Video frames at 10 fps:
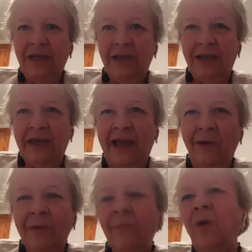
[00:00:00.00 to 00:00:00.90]
and how
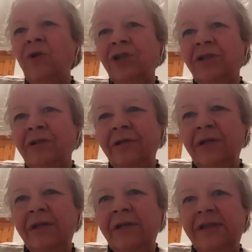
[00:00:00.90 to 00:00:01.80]
emotional
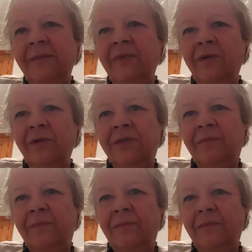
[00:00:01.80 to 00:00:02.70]
some of those
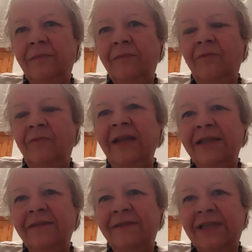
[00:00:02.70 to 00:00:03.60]

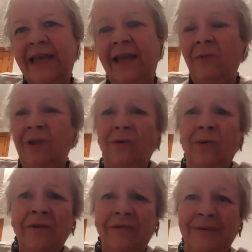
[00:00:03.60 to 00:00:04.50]
relatives get, well,
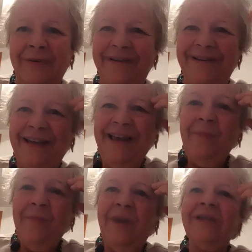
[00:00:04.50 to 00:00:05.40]
all of them,
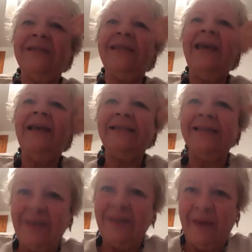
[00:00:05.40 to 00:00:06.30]
because they're
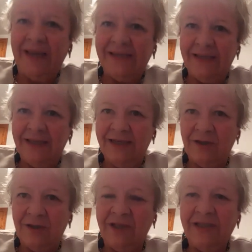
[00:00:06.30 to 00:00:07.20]
anticipating things are
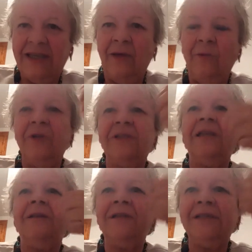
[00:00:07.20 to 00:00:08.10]
going to get worse.
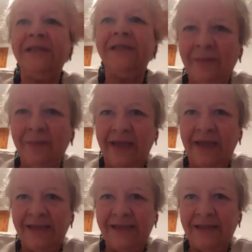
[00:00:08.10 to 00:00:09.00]
They're
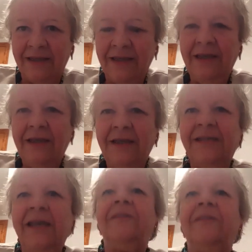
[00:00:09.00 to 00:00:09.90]
anticipating
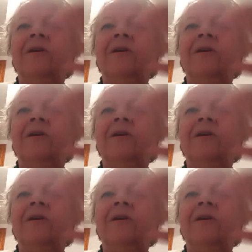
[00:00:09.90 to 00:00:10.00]
death, they're